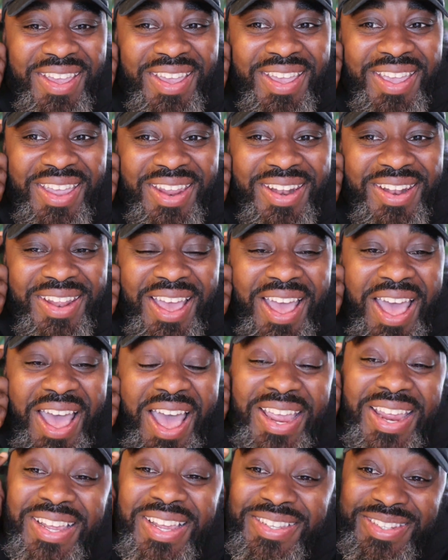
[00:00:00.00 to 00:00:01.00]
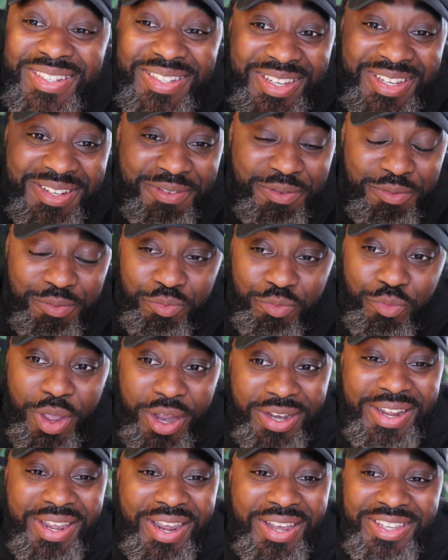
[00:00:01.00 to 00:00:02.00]
And I instantly
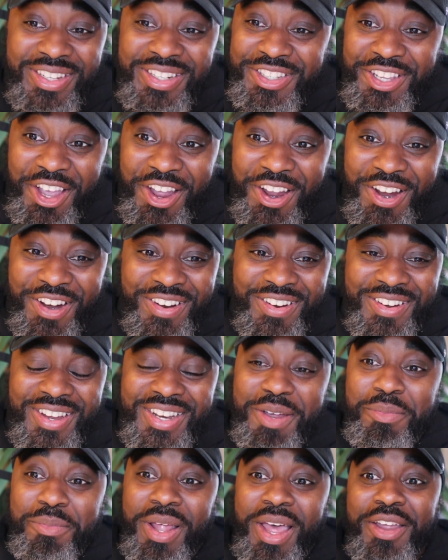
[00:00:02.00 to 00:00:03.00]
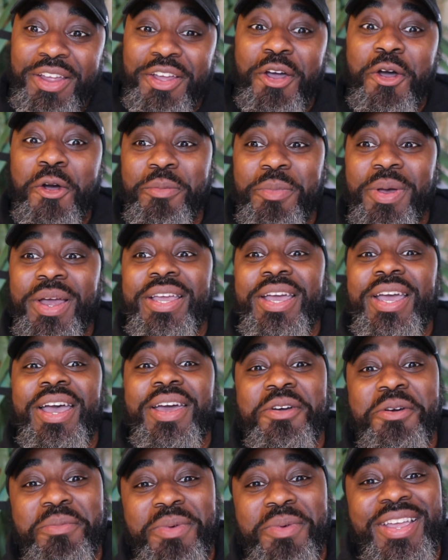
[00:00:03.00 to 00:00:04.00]
recognize that it's her. And I'm like, oh my
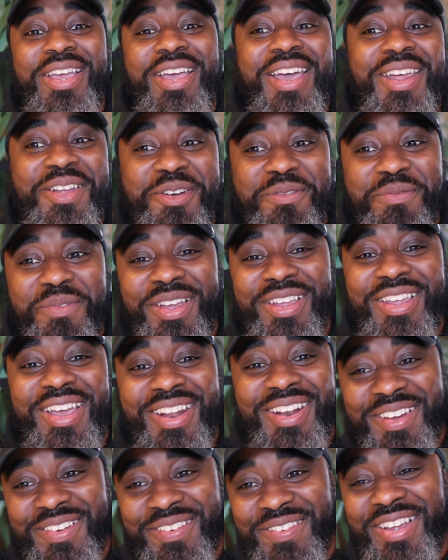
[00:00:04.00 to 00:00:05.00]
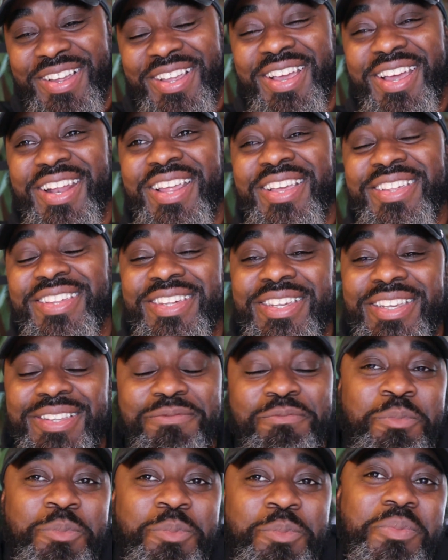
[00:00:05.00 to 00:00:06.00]
God, oh my God, oh my, oh my God. And she,
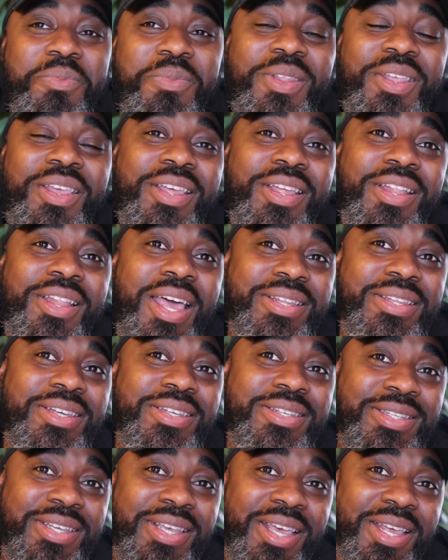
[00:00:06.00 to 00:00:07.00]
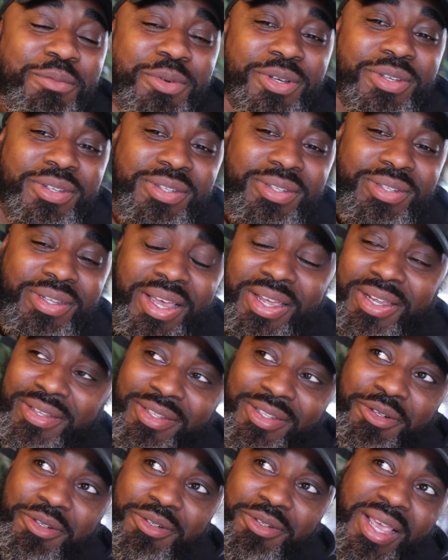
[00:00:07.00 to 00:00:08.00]
like the sun was like,
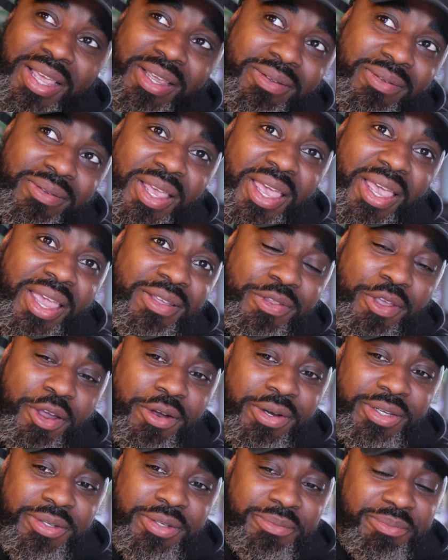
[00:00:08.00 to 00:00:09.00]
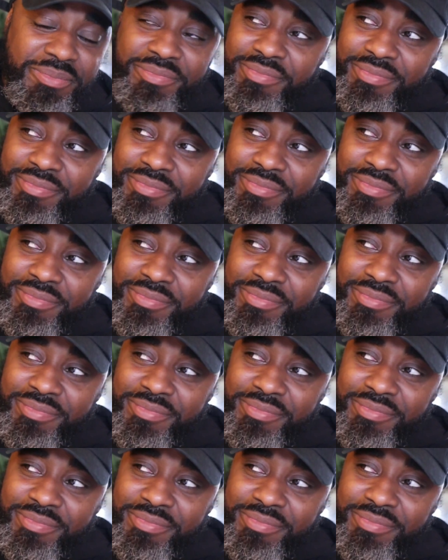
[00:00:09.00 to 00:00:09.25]
you know, it was like 8.30.